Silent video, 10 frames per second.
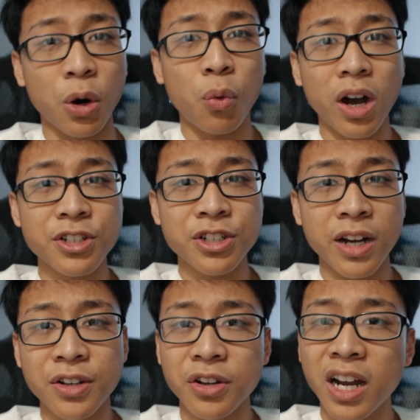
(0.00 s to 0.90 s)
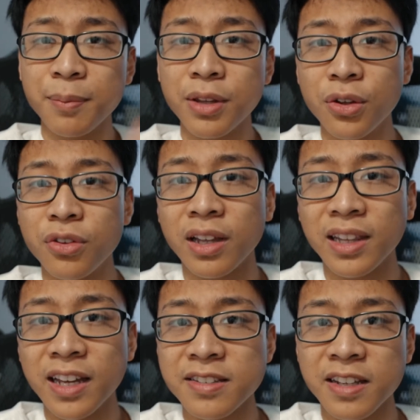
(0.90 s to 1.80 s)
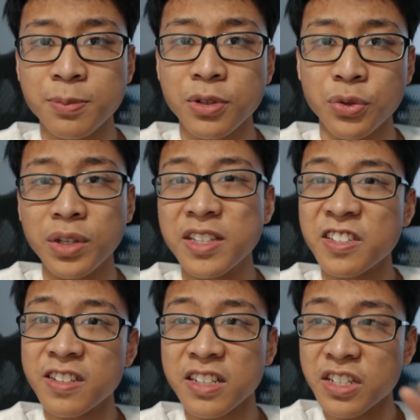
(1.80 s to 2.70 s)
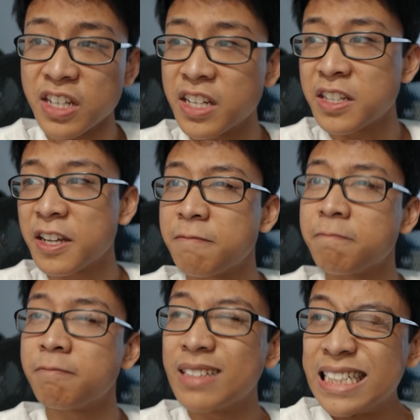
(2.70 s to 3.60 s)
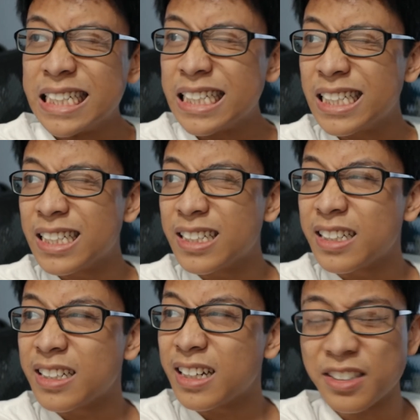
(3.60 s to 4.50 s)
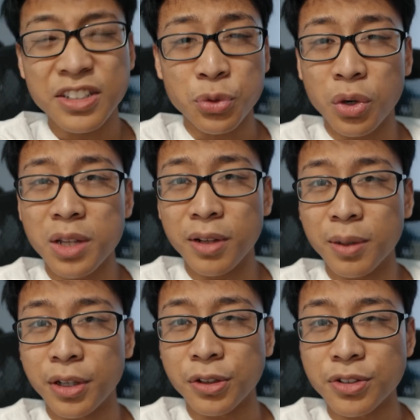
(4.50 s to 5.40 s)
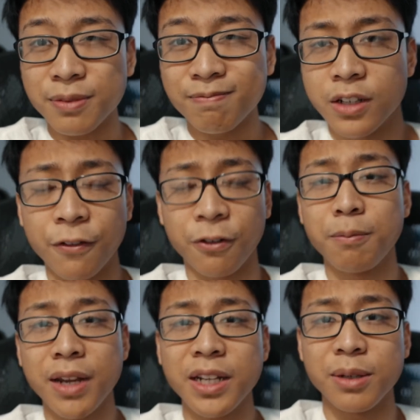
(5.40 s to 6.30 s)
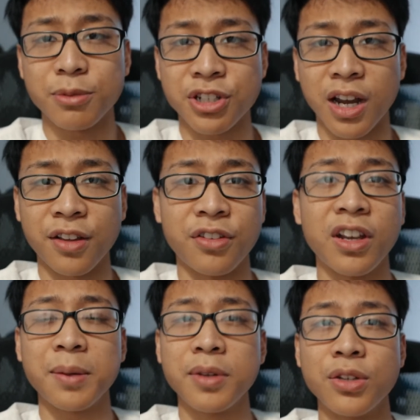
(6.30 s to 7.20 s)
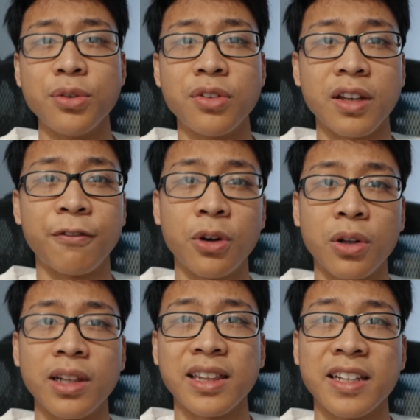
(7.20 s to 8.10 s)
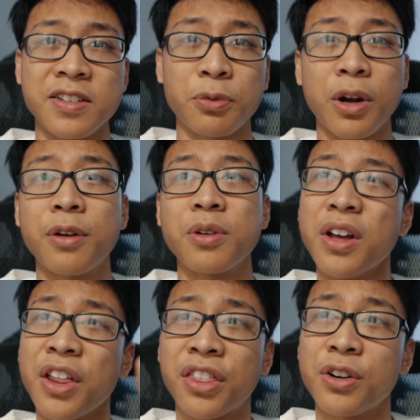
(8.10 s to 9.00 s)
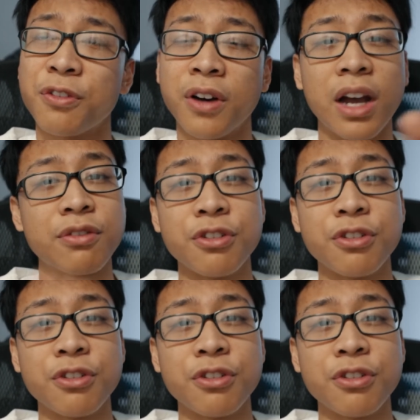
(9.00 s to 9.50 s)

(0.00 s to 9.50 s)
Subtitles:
a wide shot, you gotta be using a lens that's between 16 and I'd say 20 millimeters. Now for medium shots, you gotta be using a focal length that's around 35